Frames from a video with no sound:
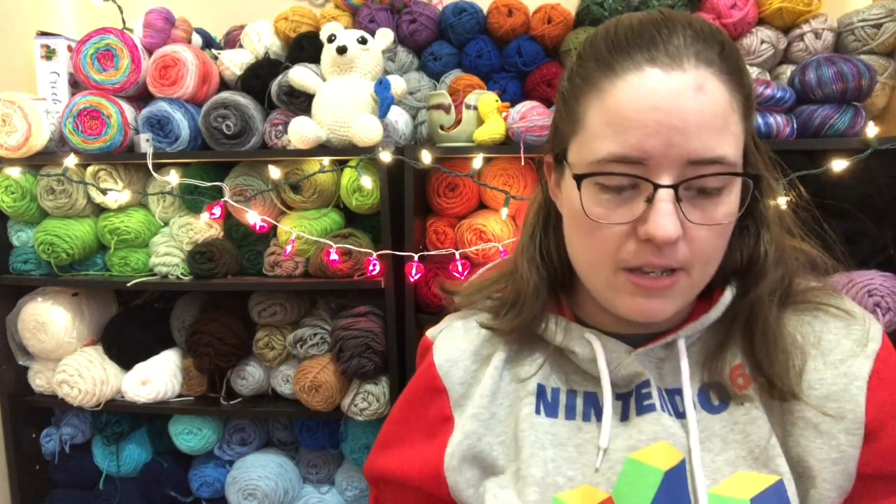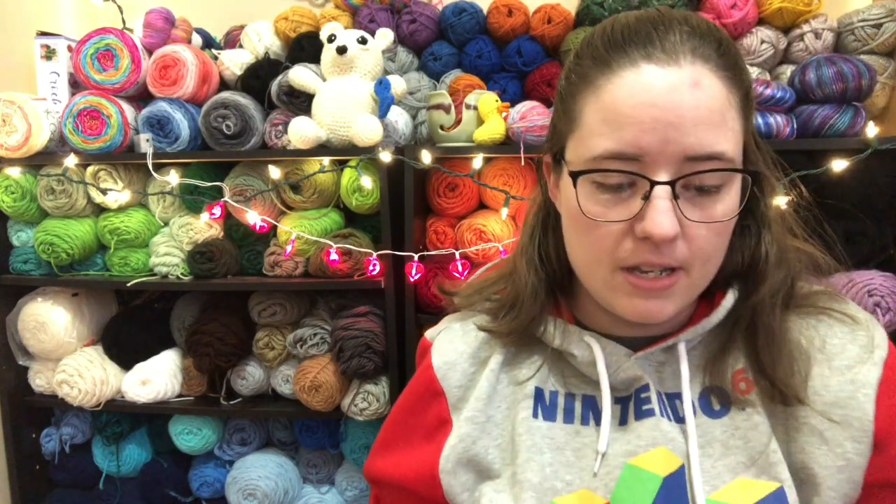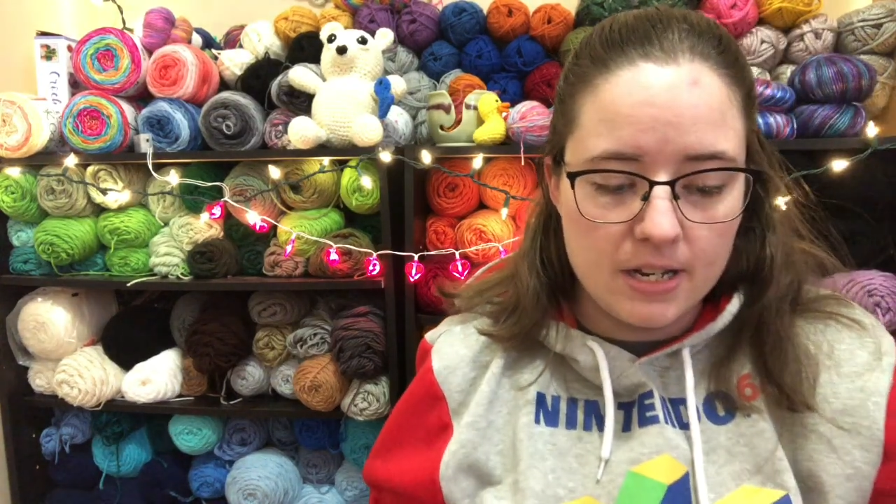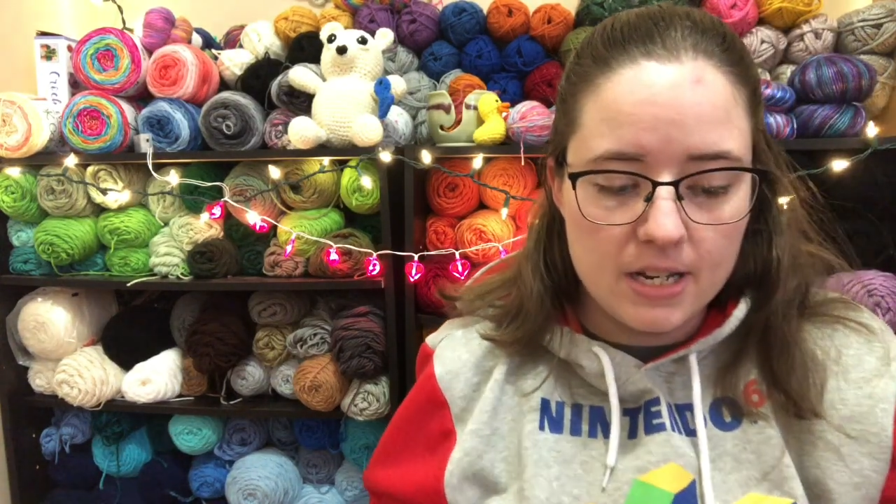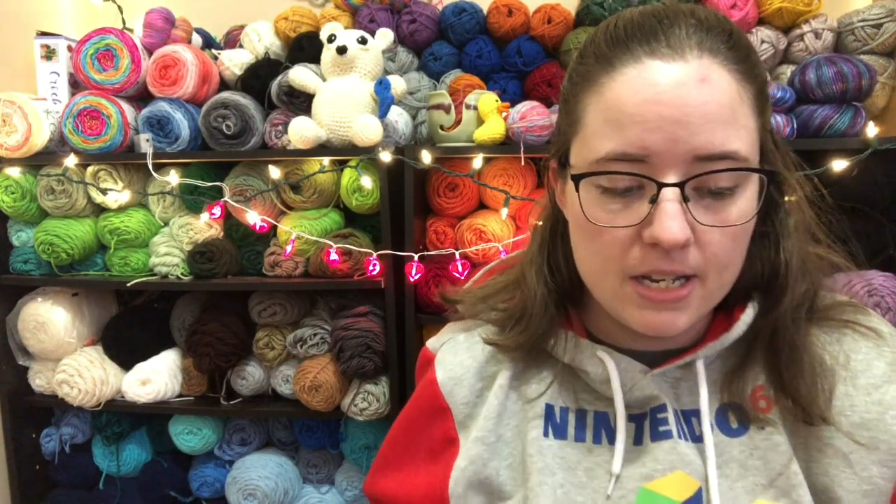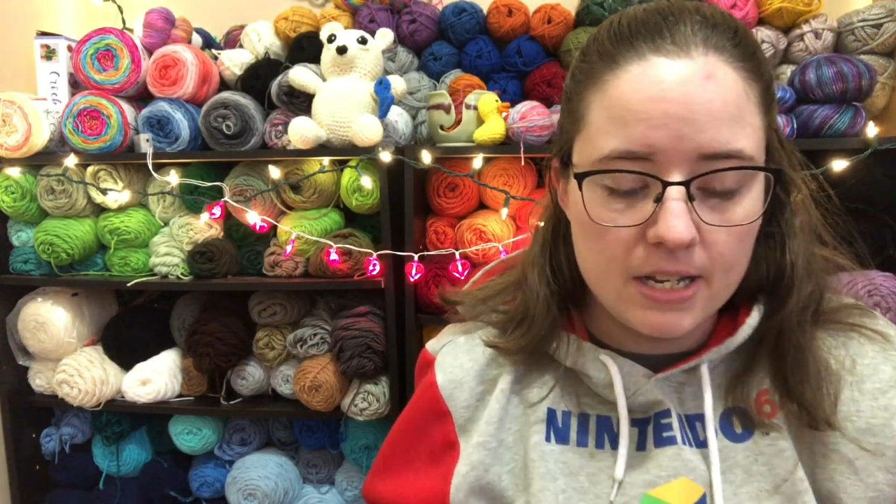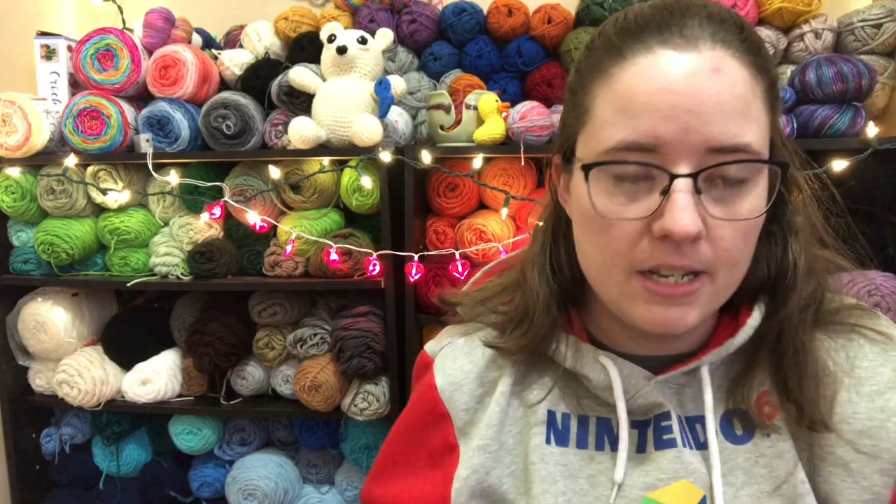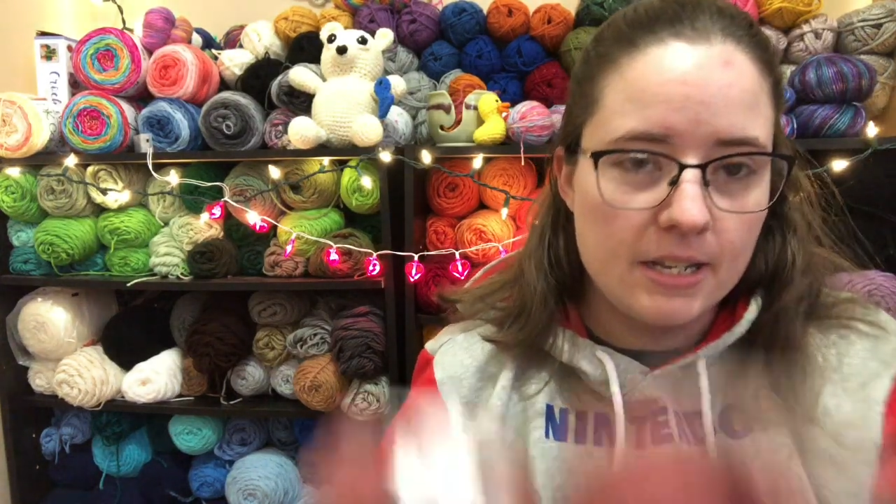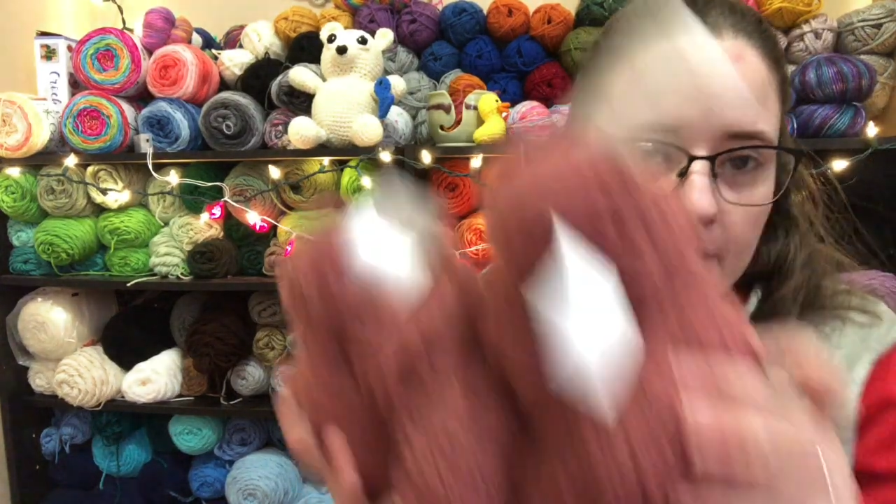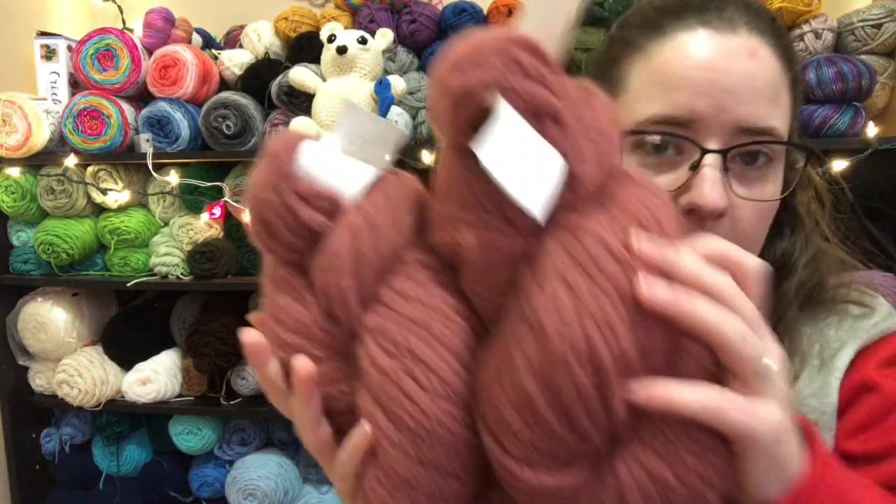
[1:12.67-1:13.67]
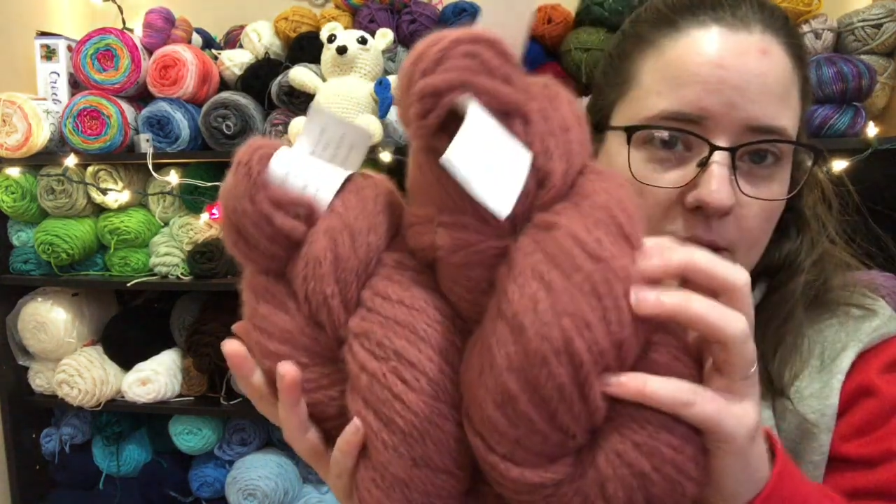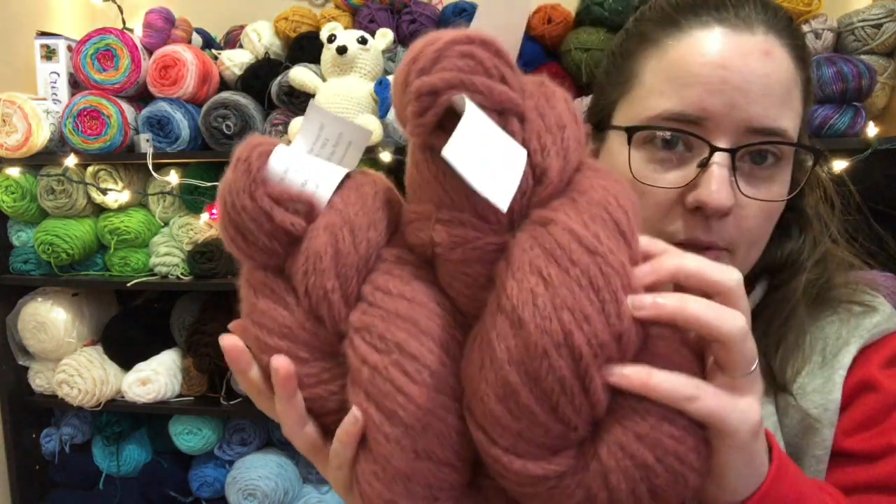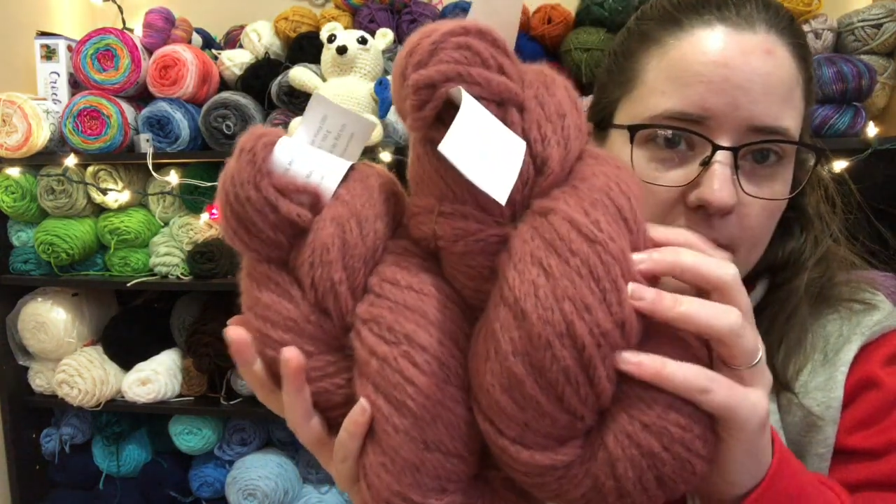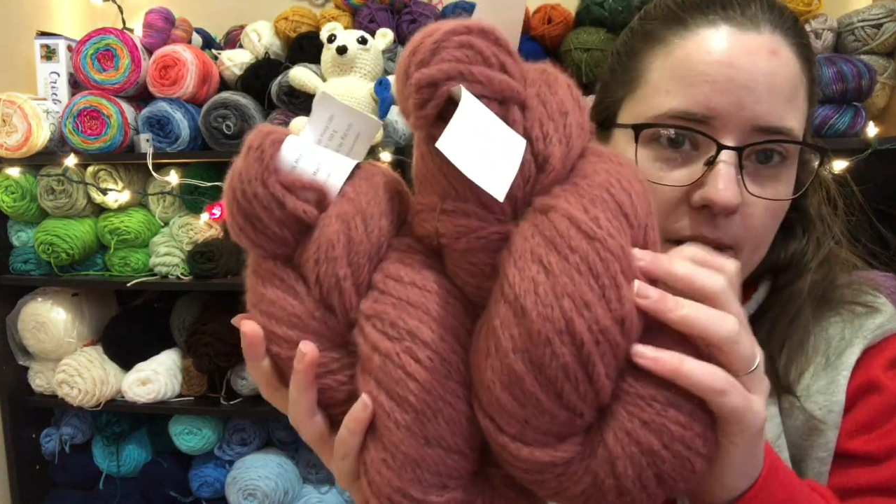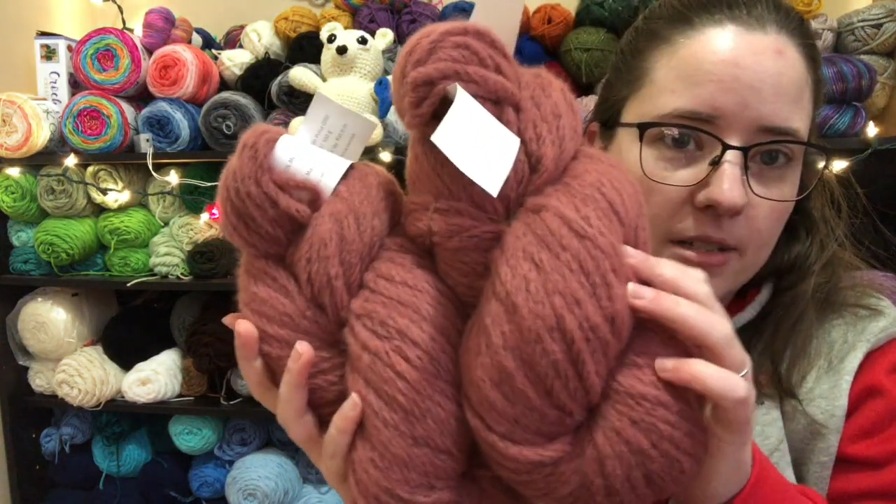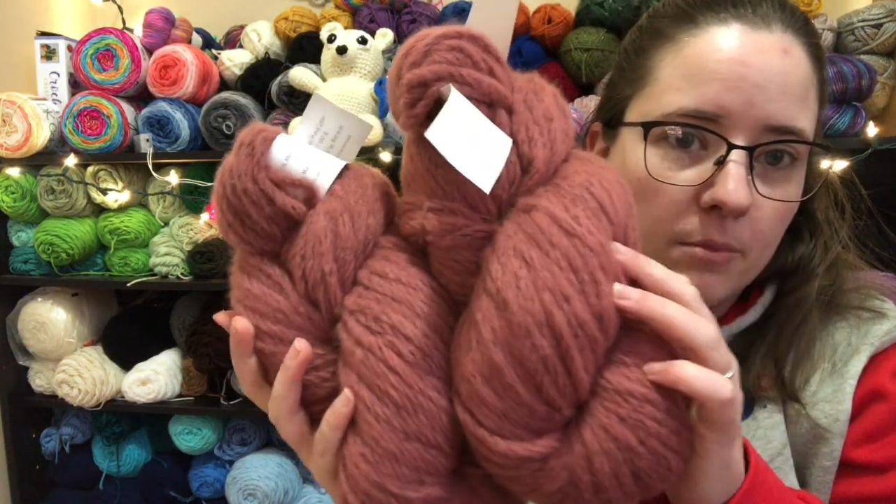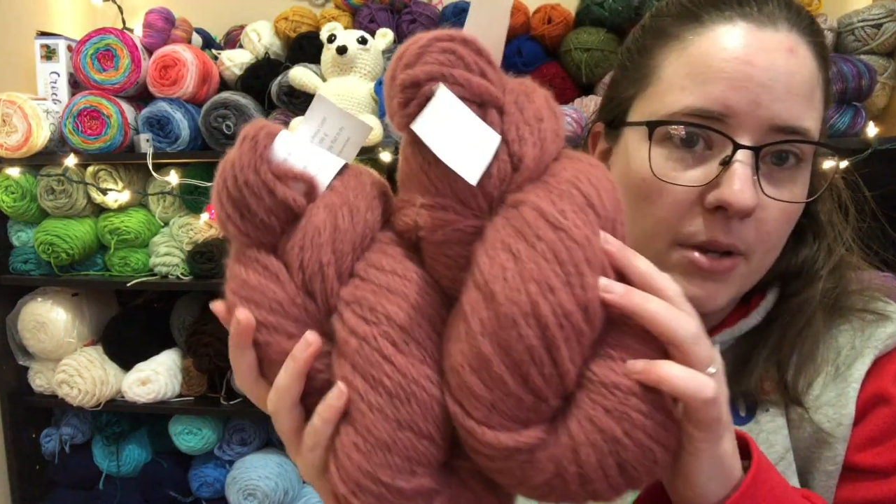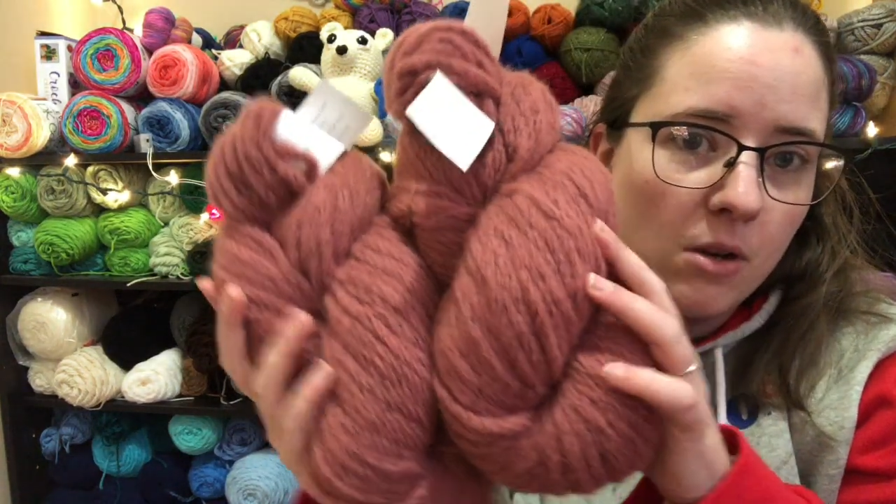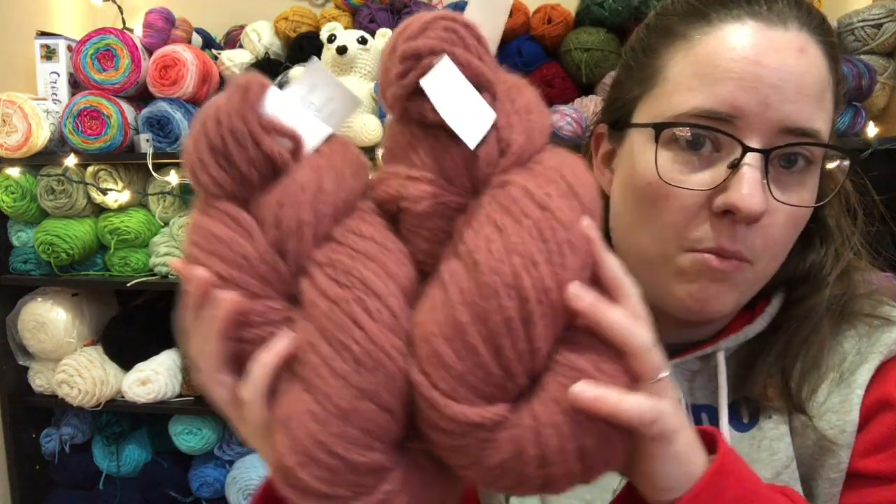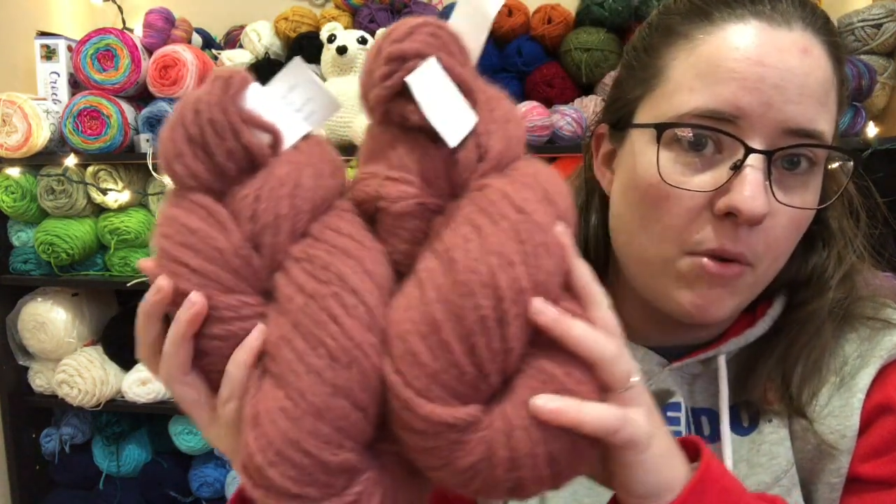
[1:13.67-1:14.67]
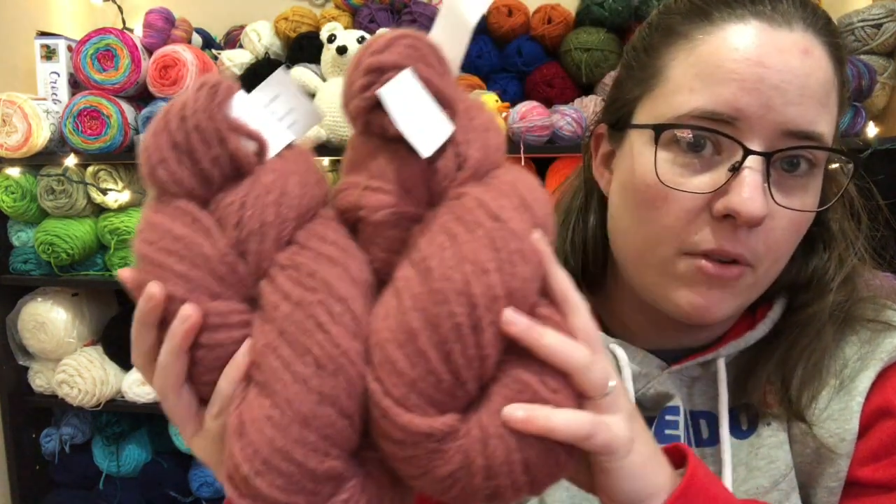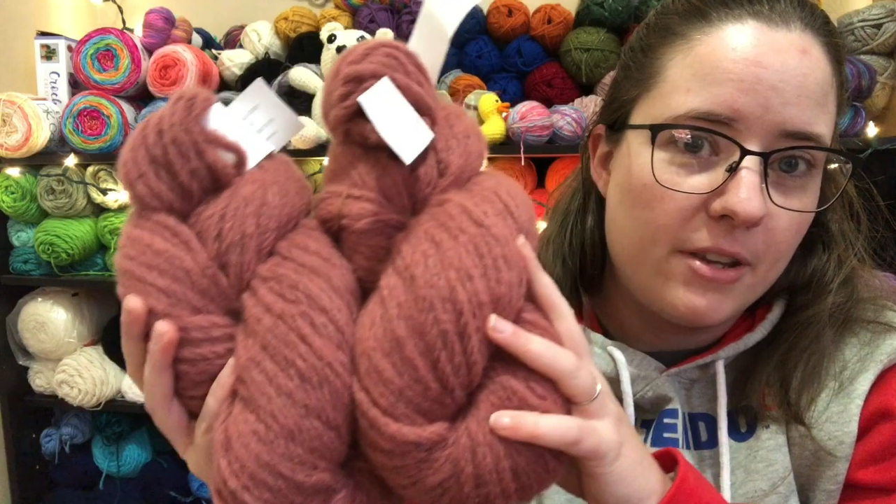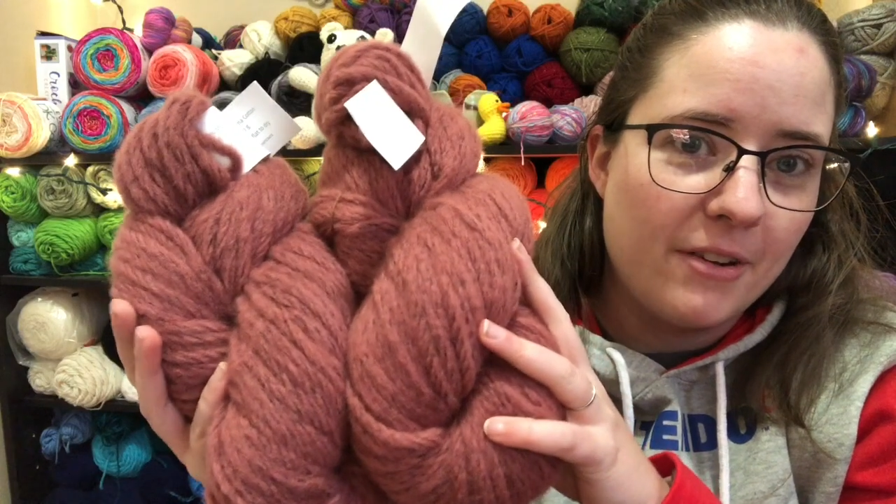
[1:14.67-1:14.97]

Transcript: And it is this one. It's a big old bulky